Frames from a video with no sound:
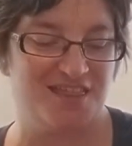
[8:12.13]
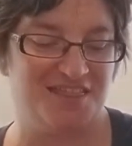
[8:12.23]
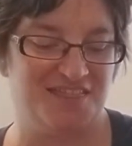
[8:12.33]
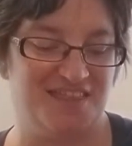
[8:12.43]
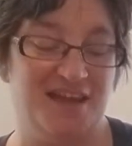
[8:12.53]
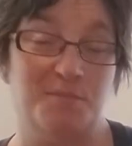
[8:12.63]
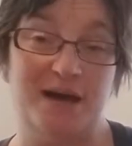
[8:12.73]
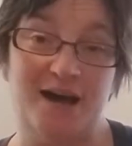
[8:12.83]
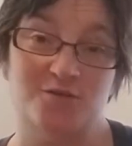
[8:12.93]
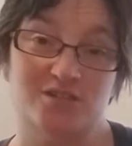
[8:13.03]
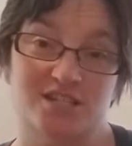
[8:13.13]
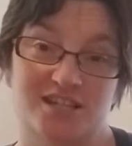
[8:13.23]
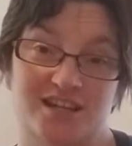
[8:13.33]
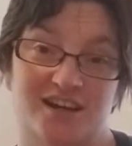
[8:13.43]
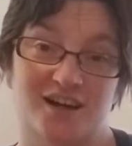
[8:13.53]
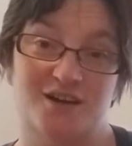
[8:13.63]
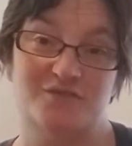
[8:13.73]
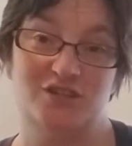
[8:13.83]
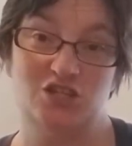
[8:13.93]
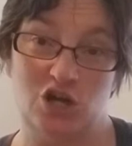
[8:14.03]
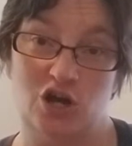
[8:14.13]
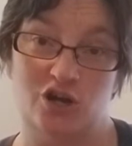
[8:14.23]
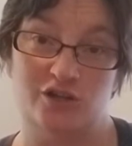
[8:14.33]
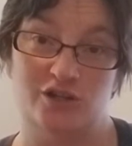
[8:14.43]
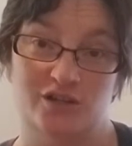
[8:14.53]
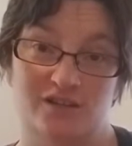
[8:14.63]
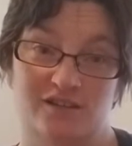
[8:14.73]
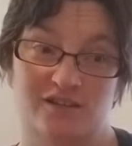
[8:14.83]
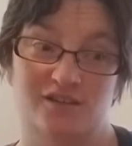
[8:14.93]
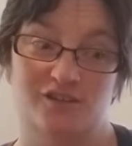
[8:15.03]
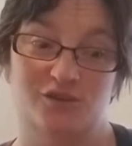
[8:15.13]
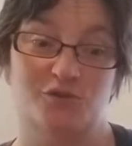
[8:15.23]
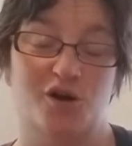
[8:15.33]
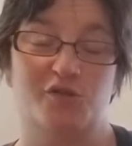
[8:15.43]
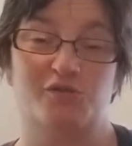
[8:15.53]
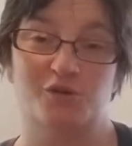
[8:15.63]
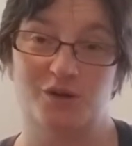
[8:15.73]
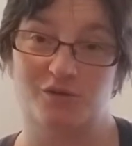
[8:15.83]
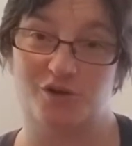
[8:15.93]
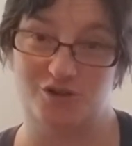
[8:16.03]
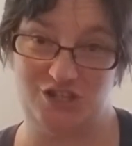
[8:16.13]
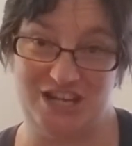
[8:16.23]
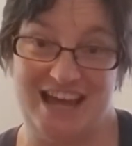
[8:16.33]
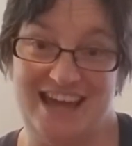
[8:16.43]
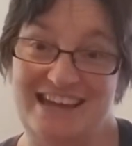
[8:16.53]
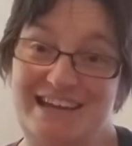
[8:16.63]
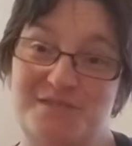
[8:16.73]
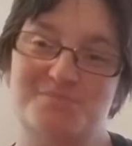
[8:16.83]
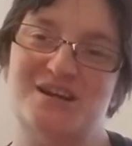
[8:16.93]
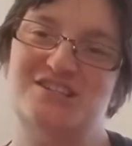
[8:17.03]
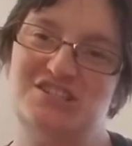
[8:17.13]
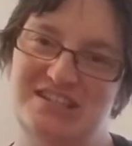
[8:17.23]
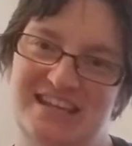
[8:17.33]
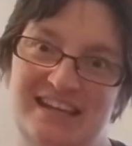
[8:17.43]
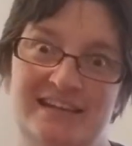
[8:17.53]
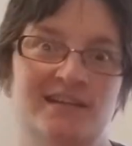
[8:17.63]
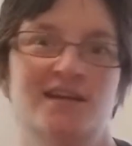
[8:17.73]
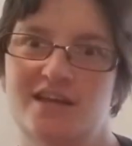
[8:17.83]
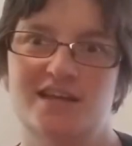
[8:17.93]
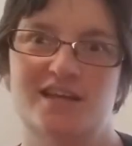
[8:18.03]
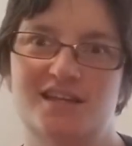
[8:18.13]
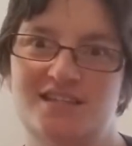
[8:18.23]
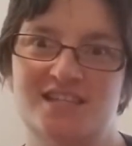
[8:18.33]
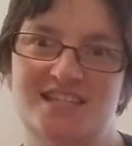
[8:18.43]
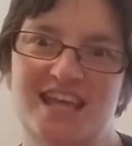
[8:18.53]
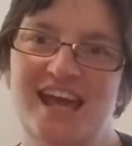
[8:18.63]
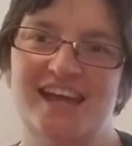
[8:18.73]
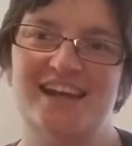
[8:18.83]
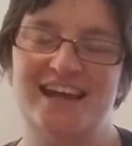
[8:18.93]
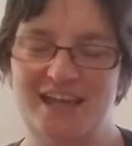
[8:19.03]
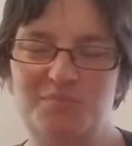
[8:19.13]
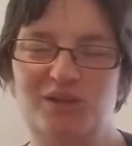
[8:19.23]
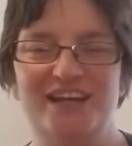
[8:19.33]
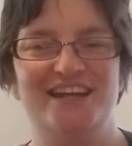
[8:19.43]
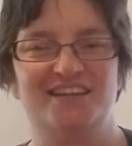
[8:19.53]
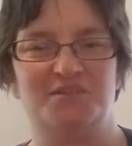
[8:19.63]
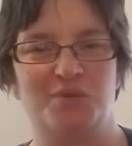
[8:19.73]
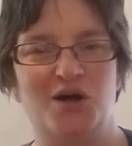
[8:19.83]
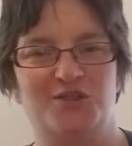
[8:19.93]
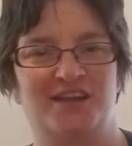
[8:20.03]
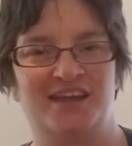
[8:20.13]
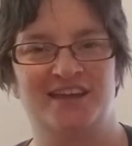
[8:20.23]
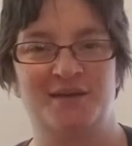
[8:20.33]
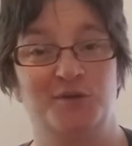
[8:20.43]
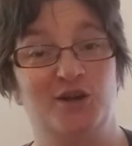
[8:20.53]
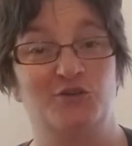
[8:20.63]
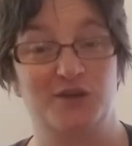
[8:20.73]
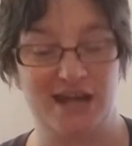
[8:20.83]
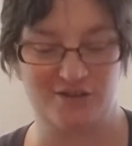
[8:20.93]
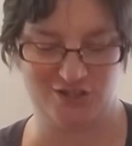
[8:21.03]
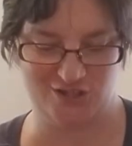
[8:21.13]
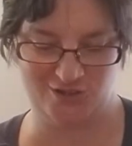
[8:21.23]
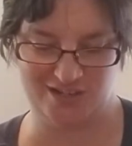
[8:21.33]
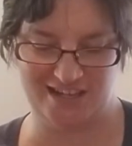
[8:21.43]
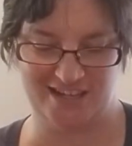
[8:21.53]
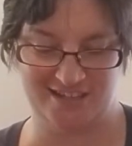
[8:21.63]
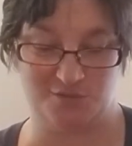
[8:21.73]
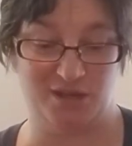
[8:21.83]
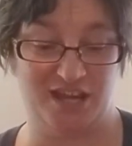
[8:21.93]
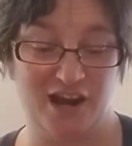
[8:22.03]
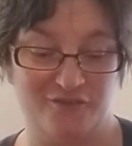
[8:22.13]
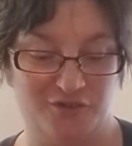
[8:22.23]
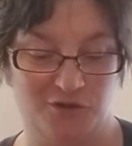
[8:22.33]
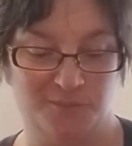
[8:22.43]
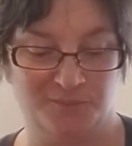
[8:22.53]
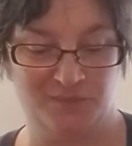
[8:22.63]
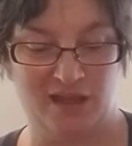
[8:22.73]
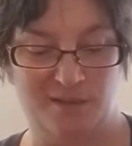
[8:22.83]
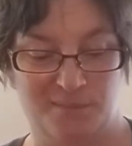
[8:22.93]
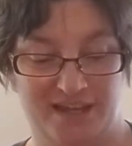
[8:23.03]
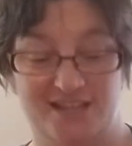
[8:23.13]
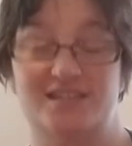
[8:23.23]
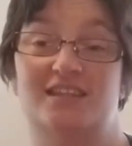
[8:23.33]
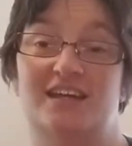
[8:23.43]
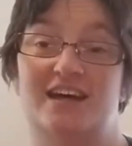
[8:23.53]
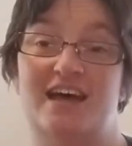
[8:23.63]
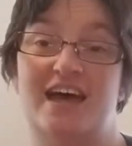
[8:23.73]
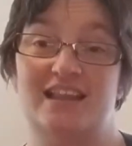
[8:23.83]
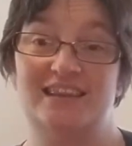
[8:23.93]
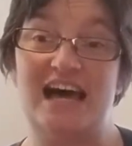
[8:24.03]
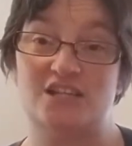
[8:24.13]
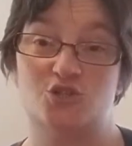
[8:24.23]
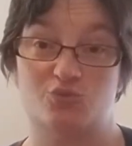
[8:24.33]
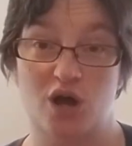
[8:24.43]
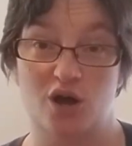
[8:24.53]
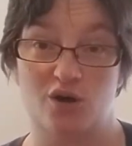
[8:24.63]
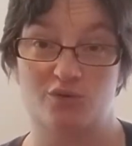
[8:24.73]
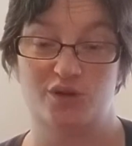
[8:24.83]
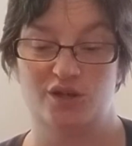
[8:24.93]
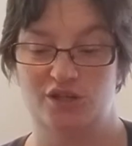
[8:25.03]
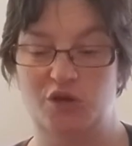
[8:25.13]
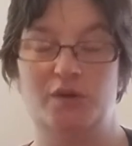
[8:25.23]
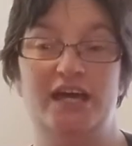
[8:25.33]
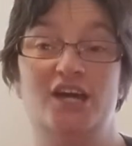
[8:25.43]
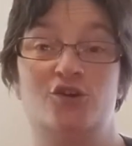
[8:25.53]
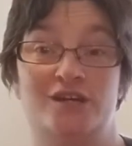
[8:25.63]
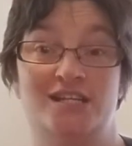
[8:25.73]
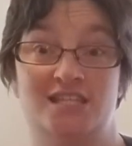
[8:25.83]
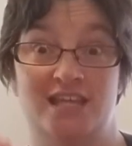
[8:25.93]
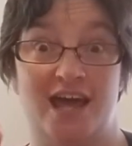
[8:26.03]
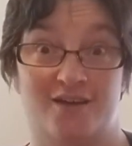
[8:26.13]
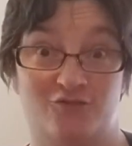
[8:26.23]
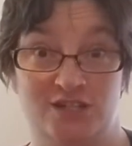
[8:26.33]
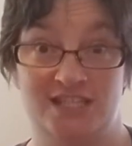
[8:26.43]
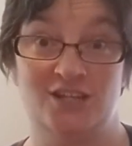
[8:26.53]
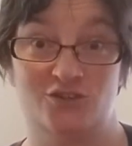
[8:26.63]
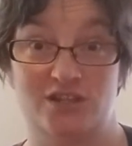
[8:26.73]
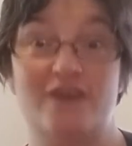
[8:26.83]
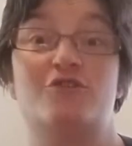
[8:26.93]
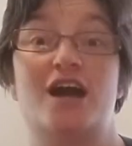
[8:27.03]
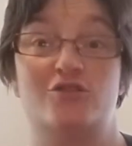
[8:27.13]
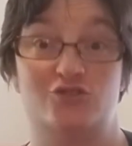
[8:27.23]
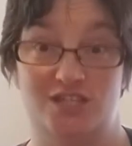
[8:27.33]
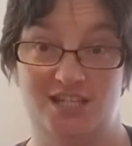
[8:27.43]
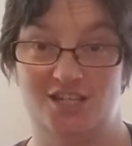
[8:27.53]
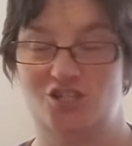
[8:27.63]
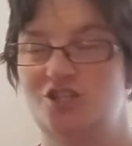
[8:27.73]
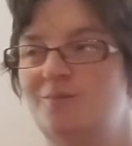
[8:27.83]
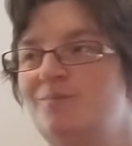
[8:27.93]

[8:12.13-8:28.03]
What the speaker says: The amount of yarn you go through in crochet compared to knitting is insane. I keep looking at the ball thinking I'm going to run out soon and I need to be careful because at the last row you increase every other stitch.